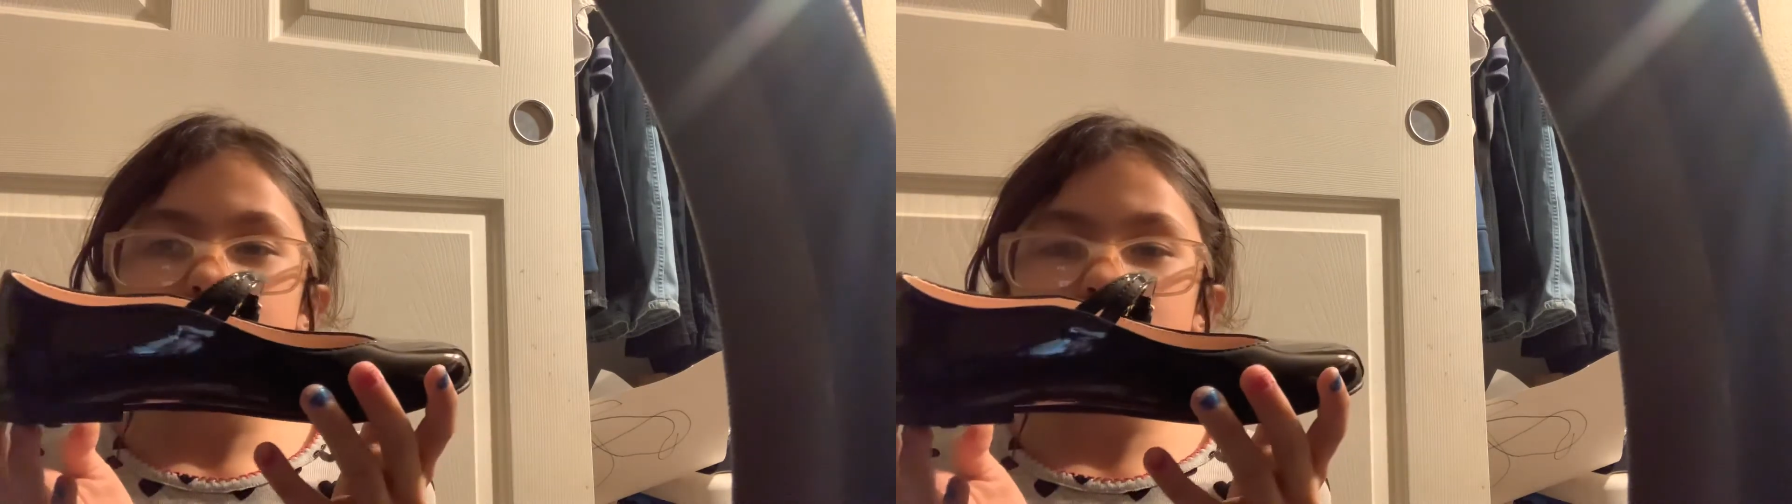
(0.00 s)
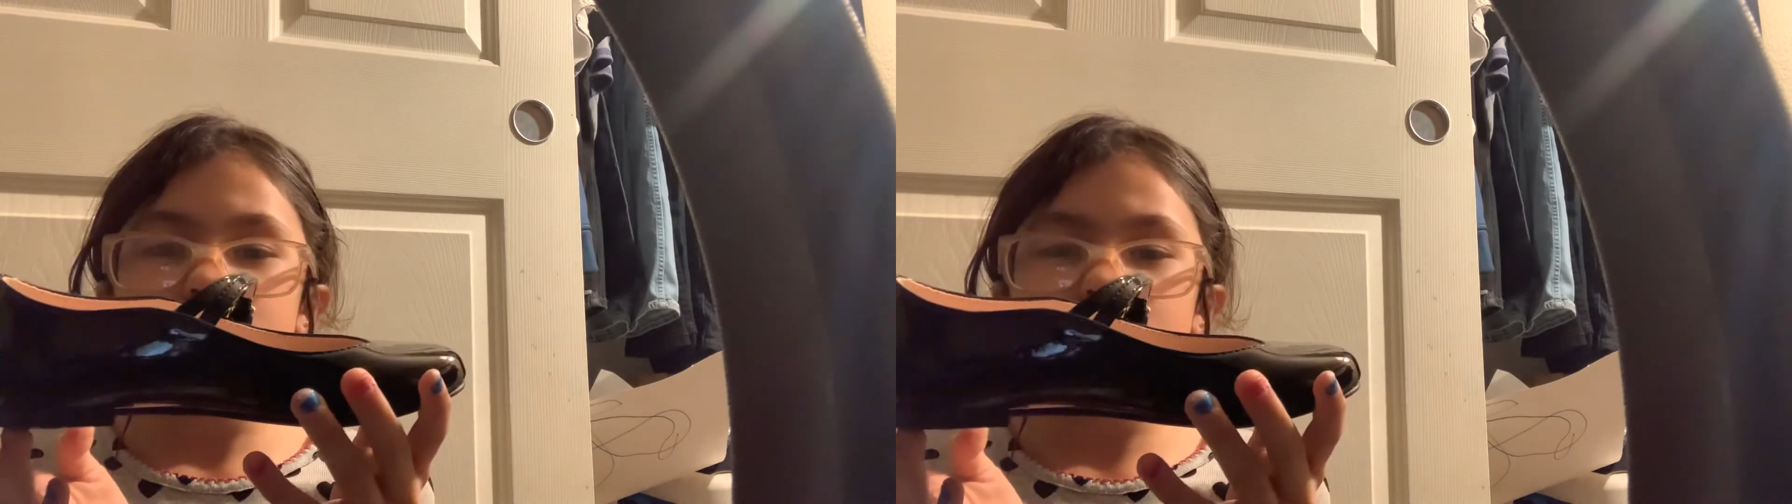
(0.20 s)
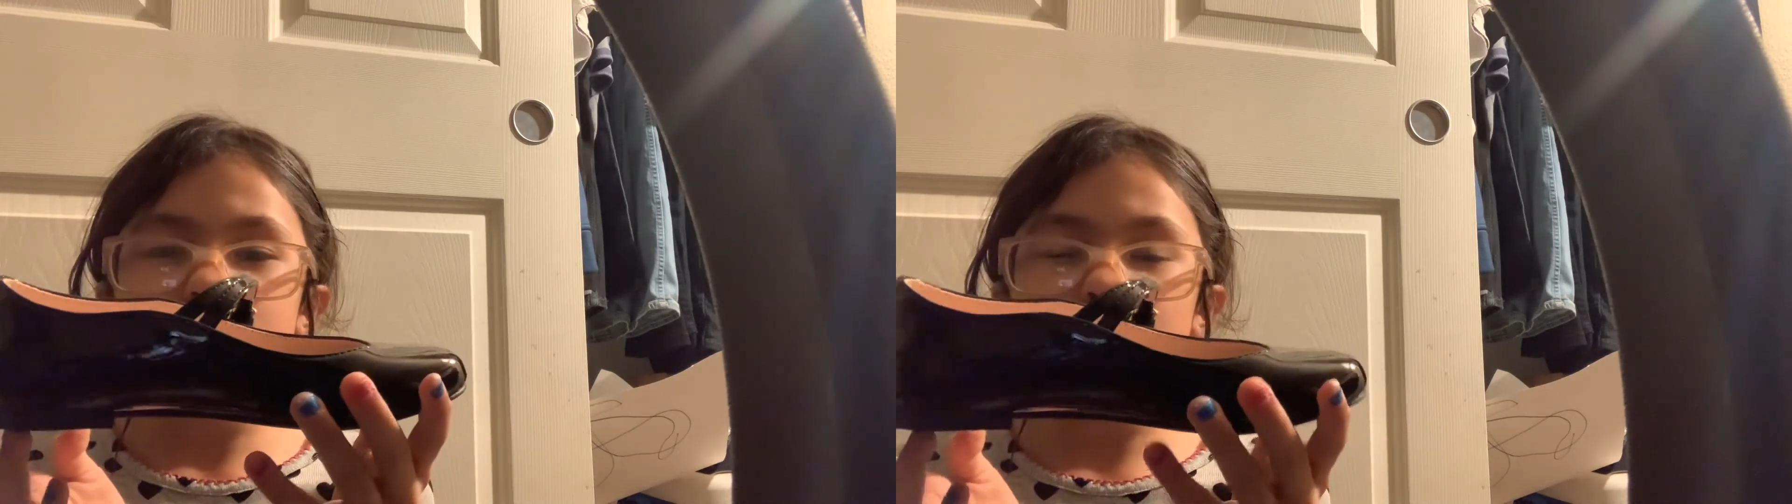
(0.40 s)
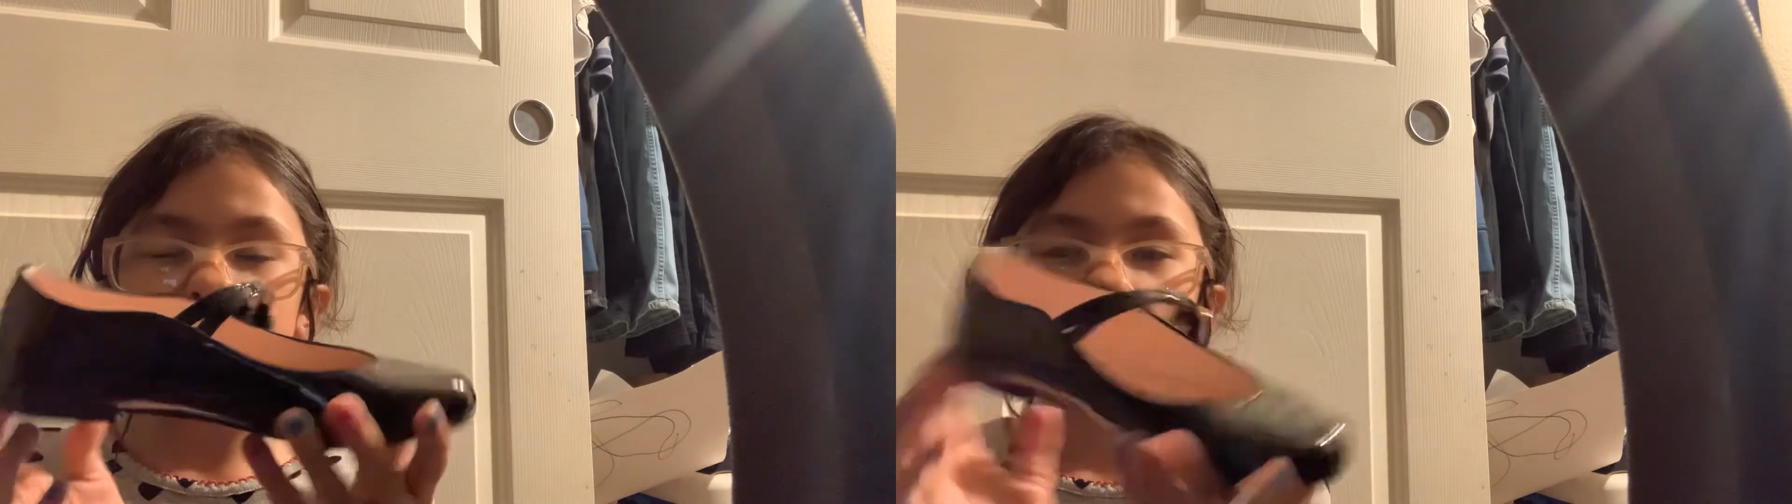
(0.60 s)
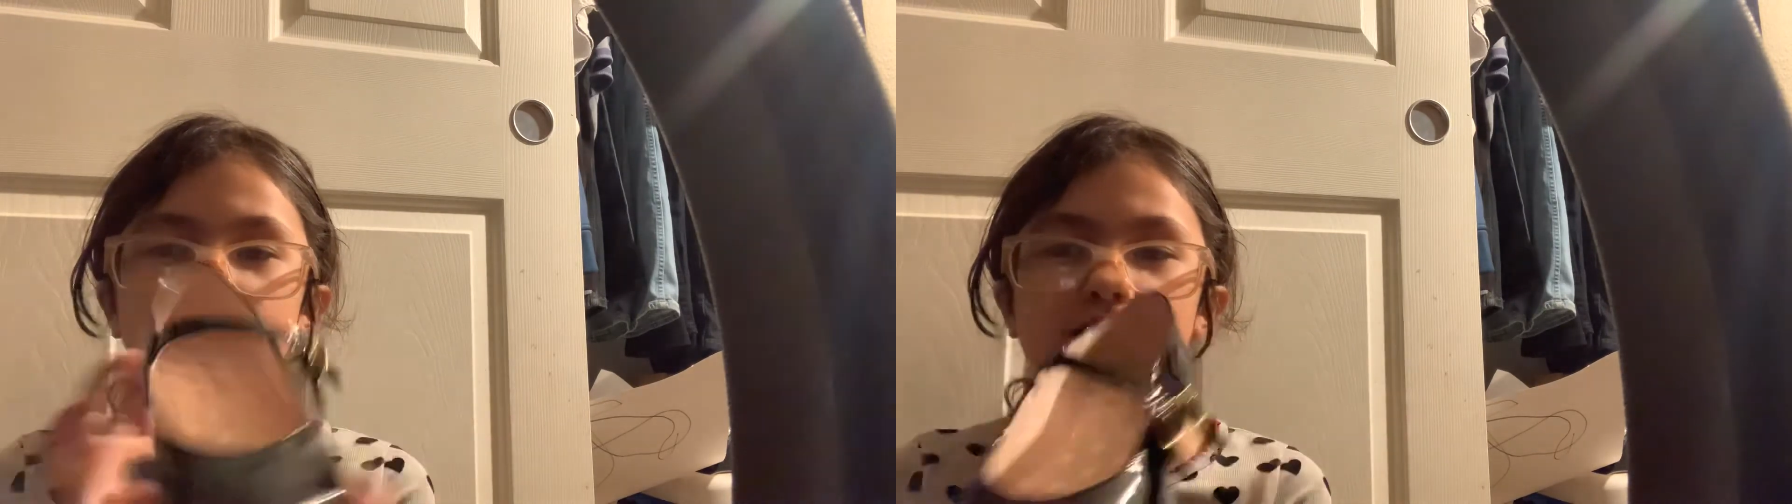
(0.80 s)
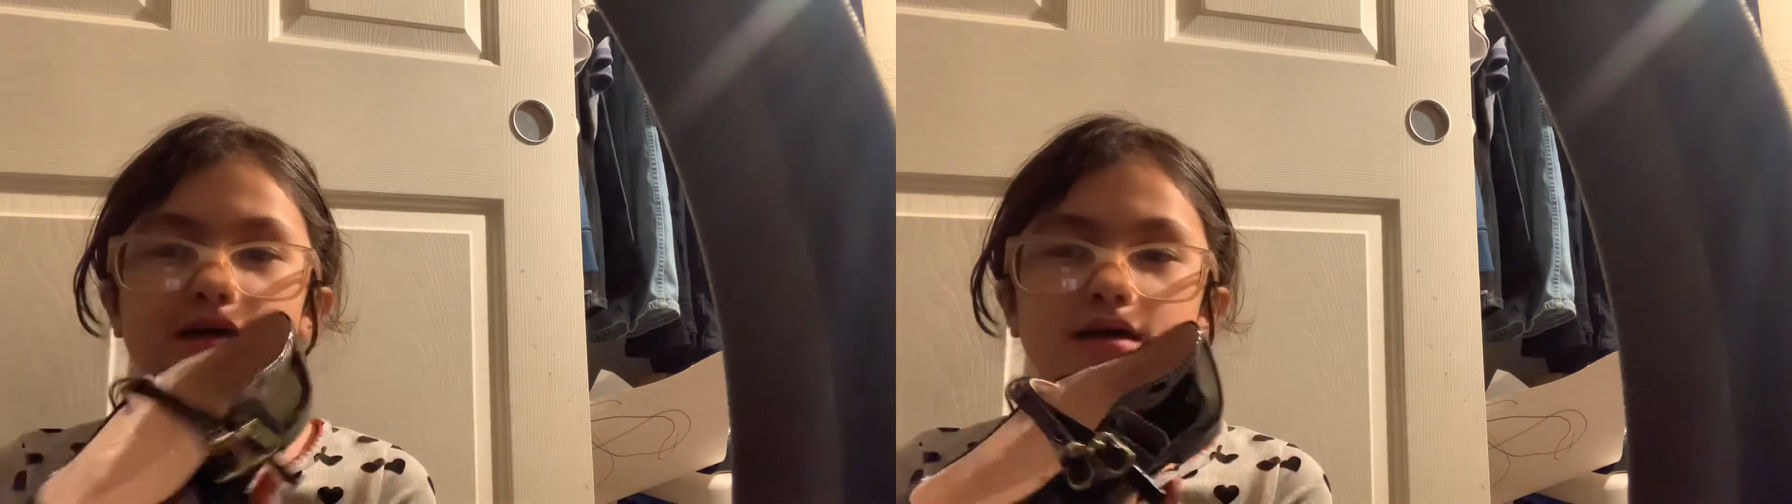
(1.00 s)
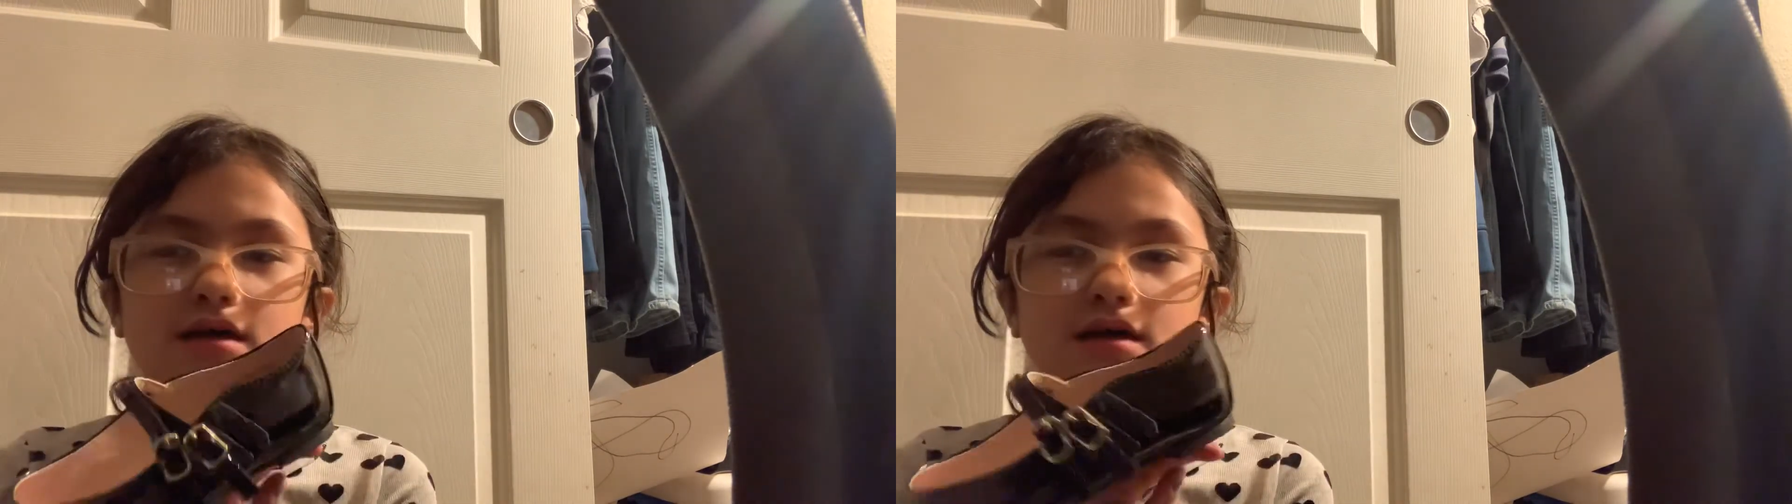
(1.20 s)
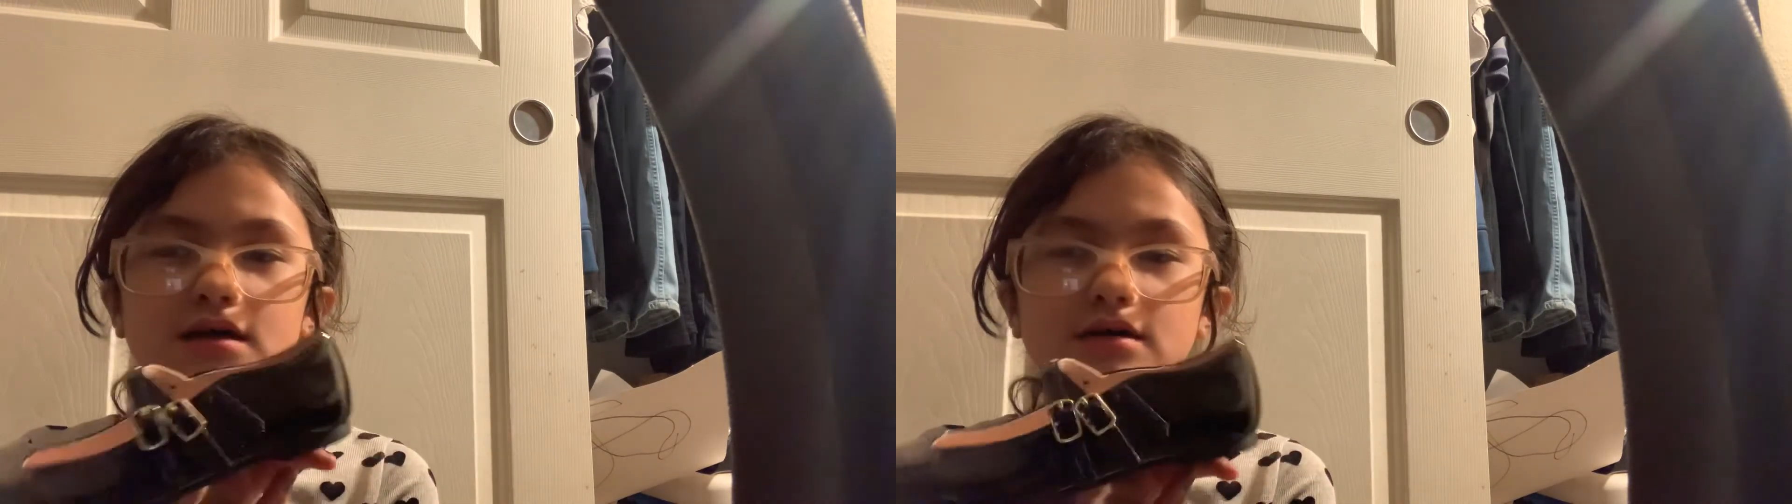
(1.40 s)
sad
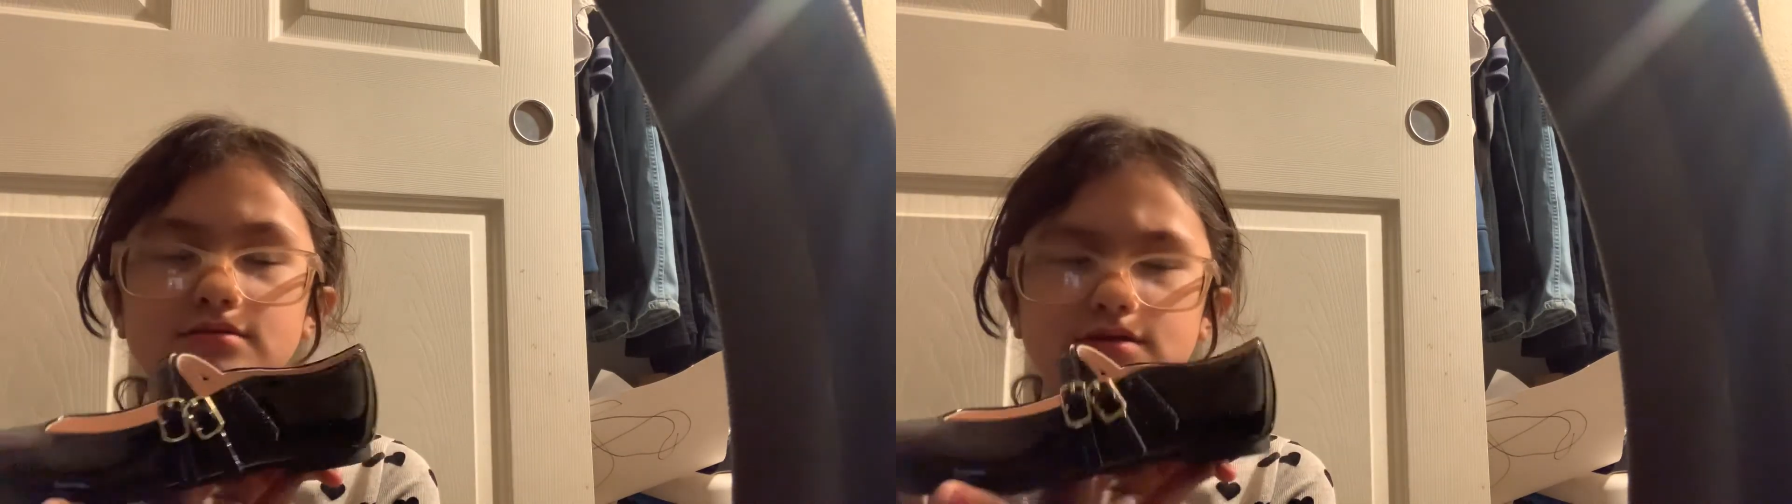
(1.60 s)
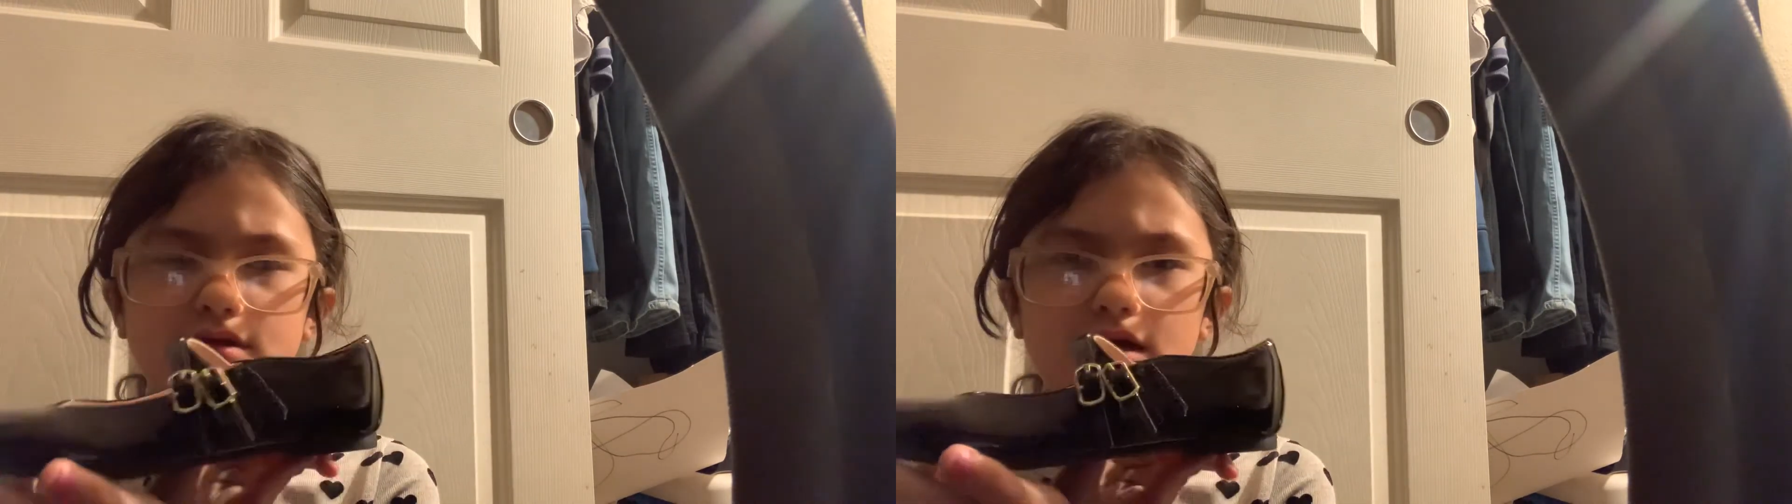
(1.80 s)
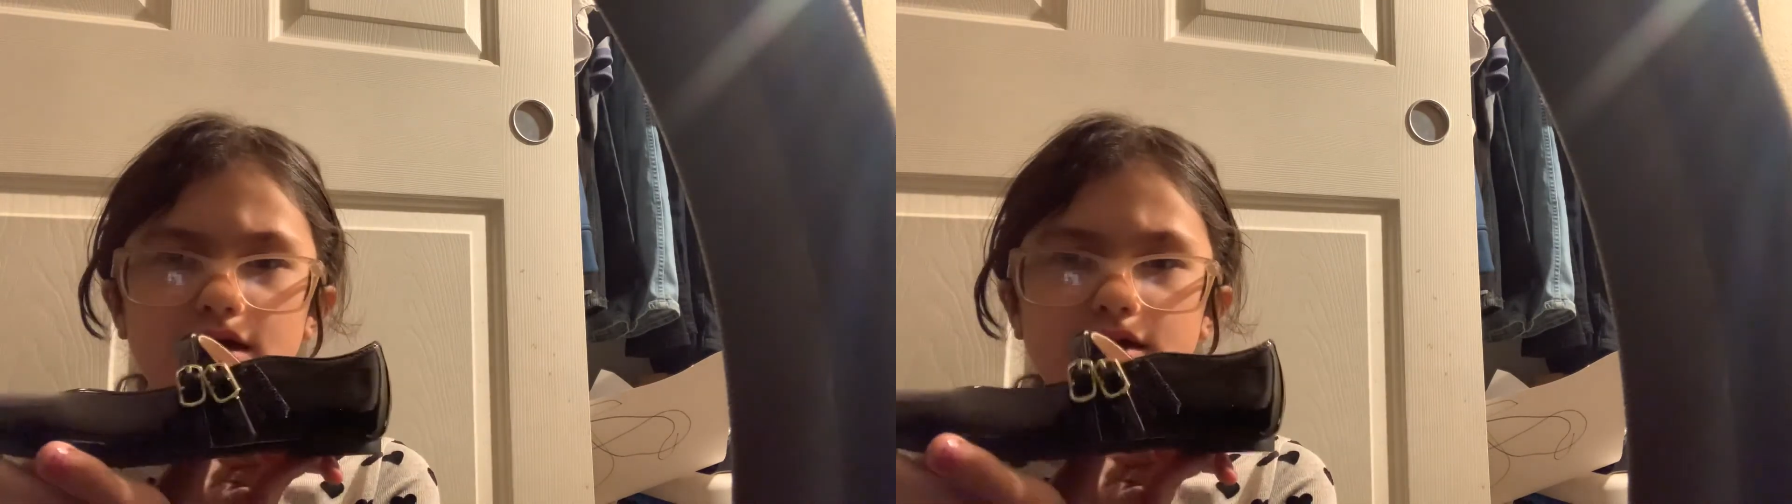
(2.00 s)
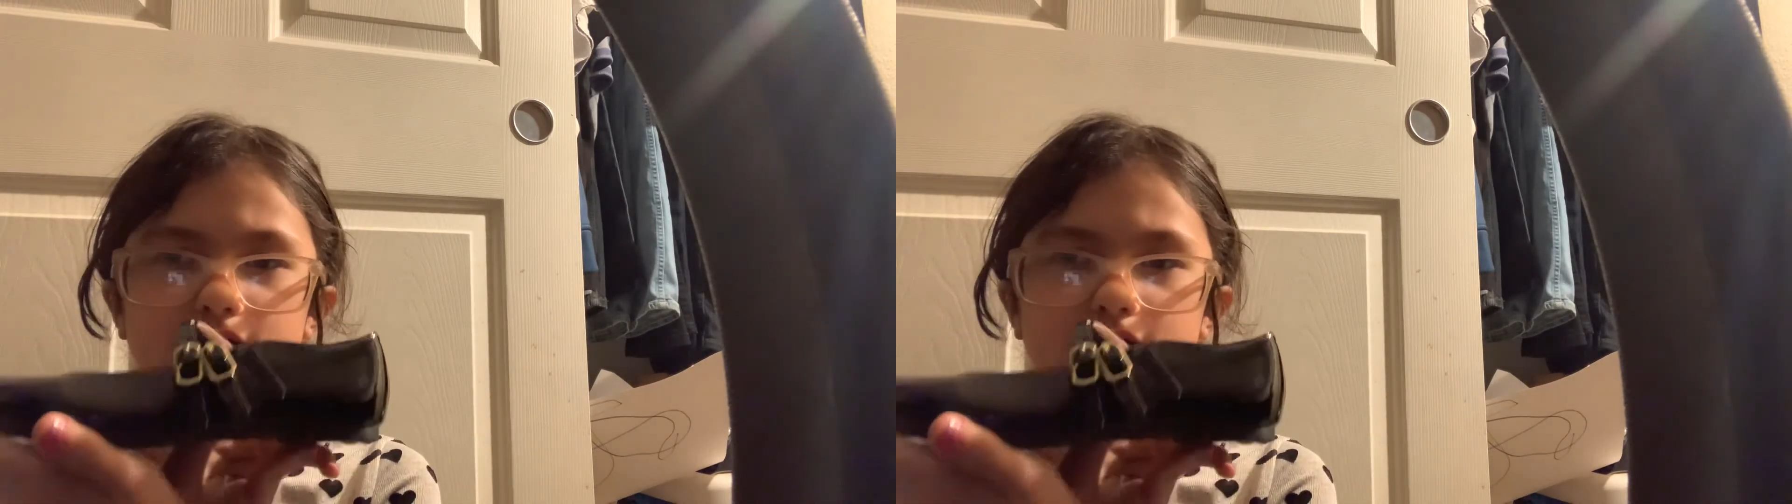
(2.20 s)
side,